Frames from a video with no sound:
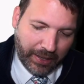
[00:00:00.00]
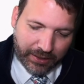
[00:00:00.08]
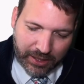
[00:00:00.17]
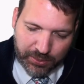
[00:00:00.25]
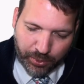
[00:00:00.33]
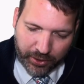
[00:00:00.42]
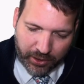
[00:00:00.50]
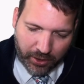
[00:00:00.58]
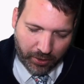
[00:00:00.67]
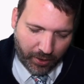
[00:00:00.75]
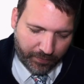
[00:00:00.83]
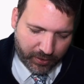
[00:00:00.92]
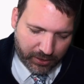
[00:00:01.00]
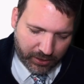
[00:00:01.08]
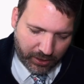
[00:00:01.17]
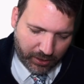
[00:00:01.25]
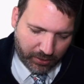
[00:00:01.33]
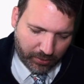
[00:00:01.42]
At this point, though,
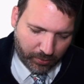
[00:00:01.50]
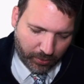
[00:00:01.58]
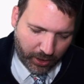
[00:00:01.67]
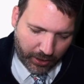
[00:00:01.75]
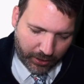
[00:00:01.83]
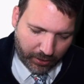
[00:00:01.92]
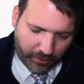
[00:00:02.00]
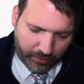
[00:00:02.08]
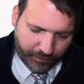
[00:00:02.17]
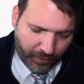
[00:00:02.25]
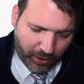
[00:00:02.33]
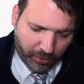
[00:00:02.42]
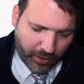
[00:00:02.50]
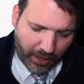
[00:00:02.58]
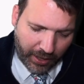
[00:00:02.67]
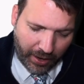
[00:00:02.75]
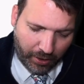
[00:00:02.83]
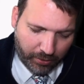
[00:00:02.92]
obviously, we're not going to figure that
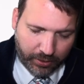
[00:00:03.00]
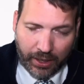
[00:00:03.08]
out.